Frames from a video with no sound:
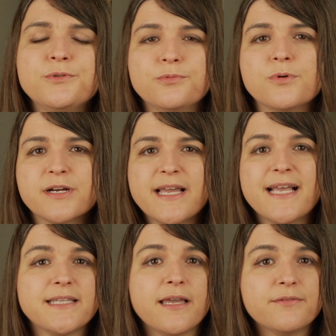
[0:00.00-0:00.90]
to work
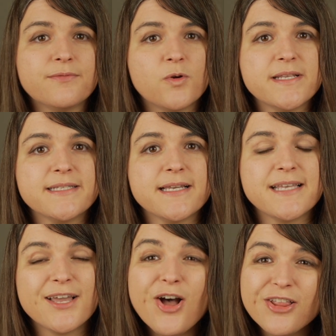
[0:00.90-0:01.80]
as like a forensic
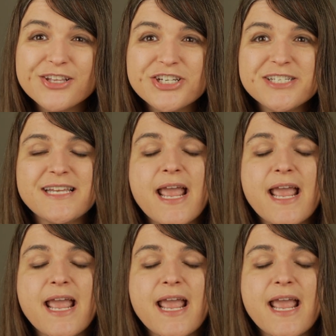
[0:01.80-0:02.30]
psychologist